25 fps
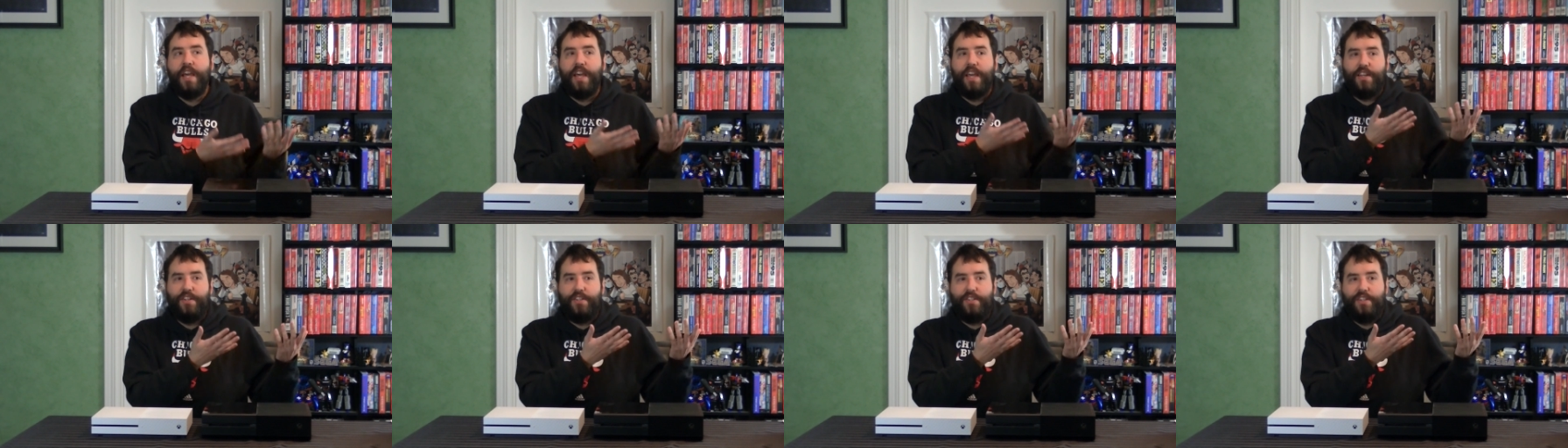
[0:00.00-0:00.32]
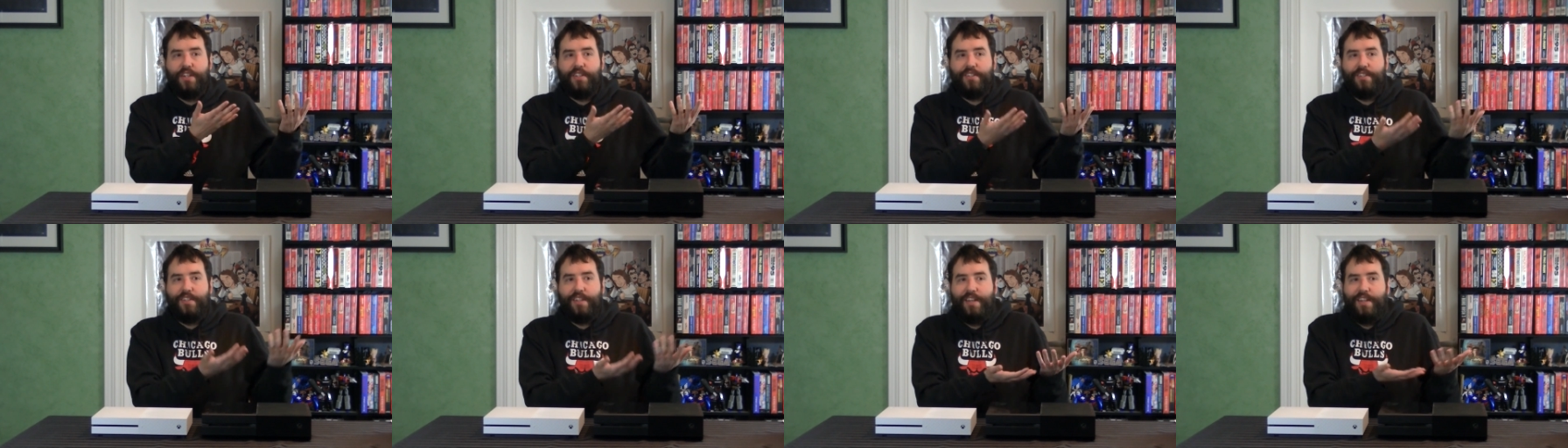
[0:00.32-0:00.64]
It's
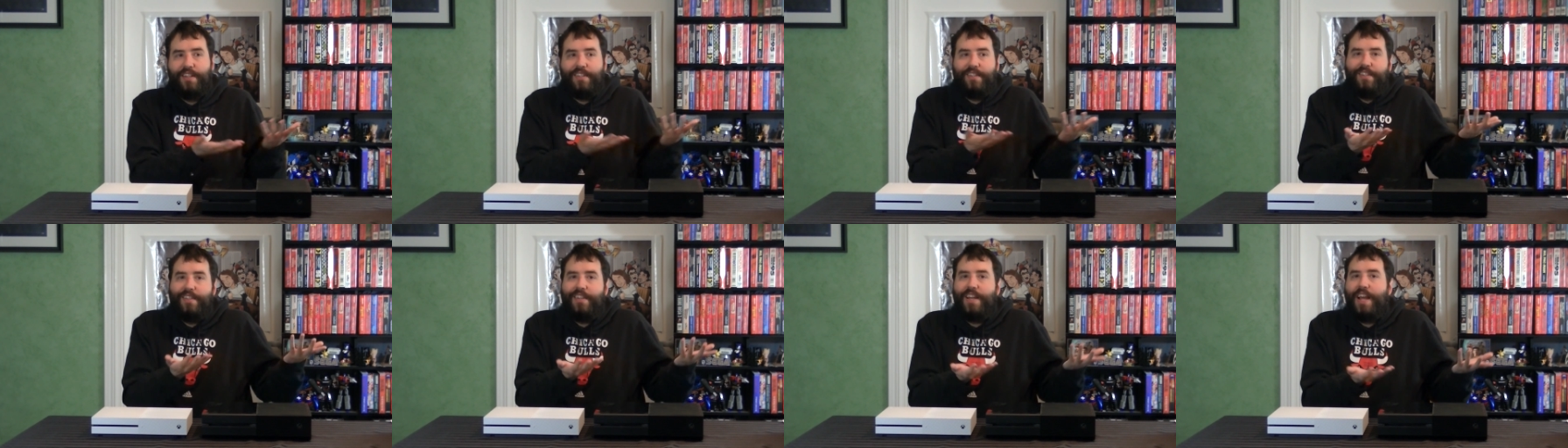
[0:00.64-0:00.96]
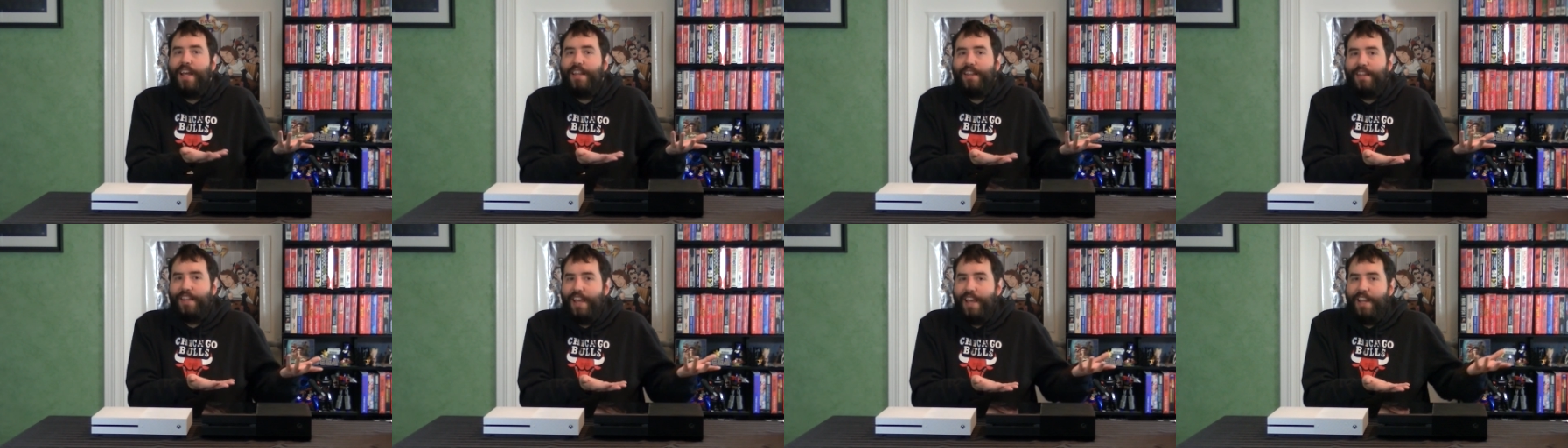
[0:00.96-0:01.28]
just that it's
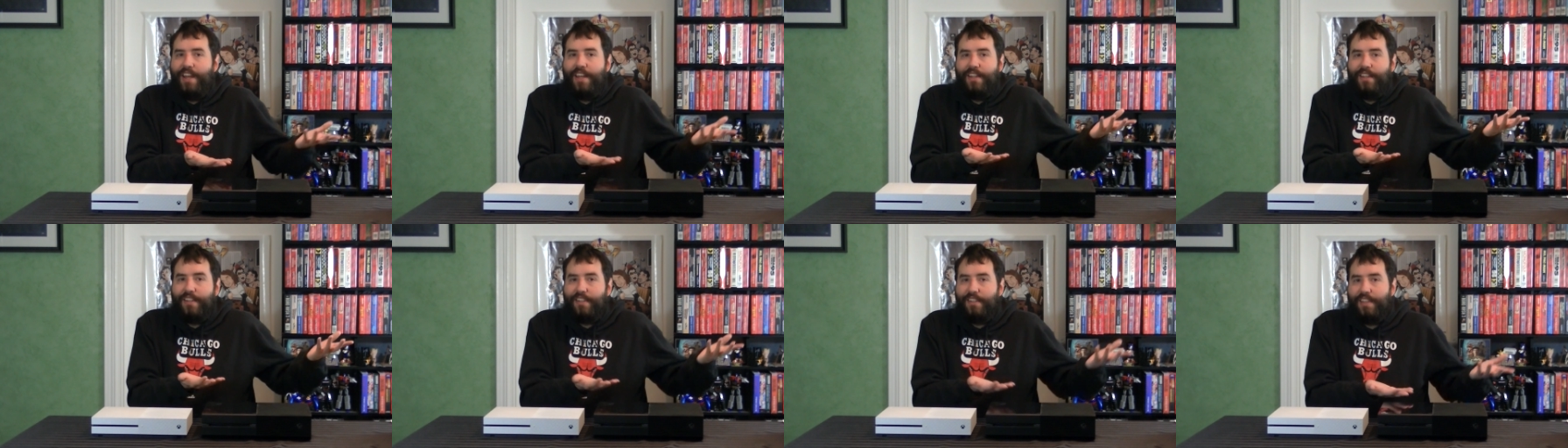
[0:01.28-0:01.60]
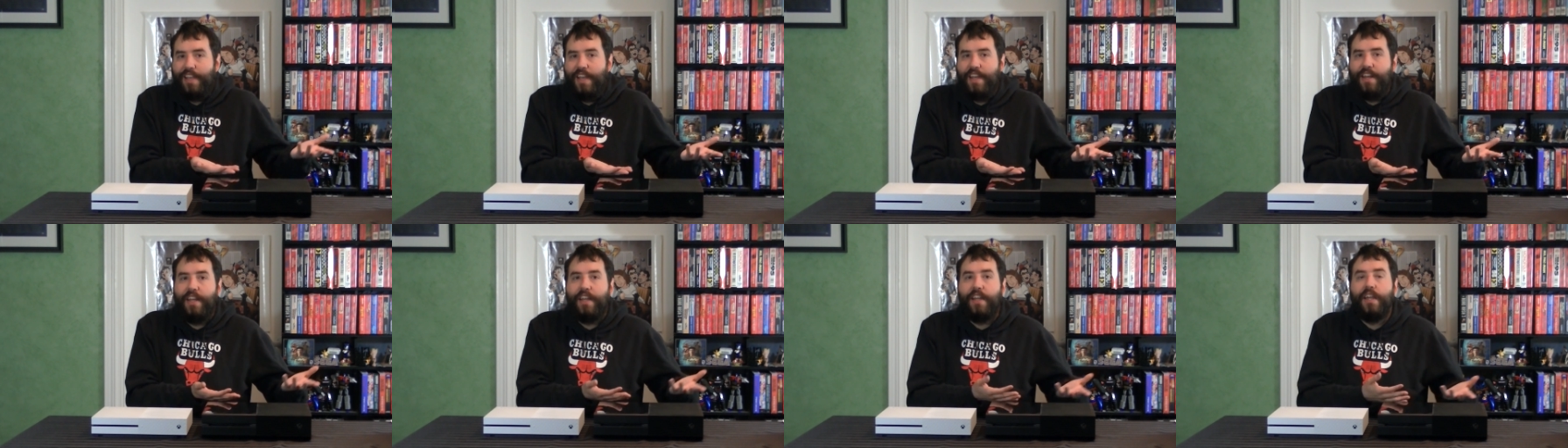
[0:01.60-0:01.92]
not that
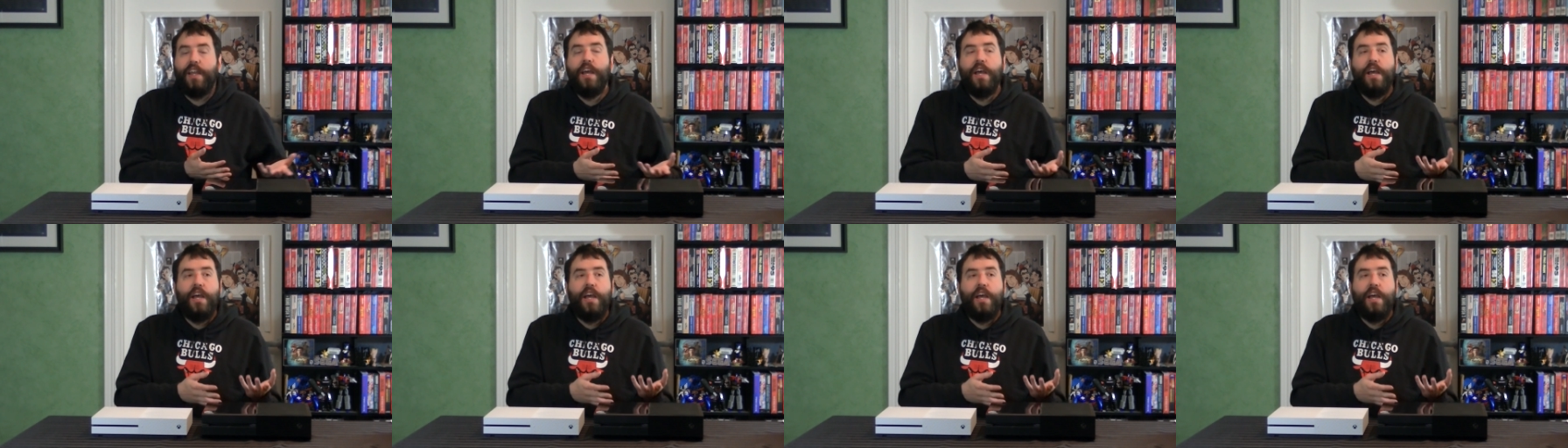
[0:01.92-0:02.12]
exciting.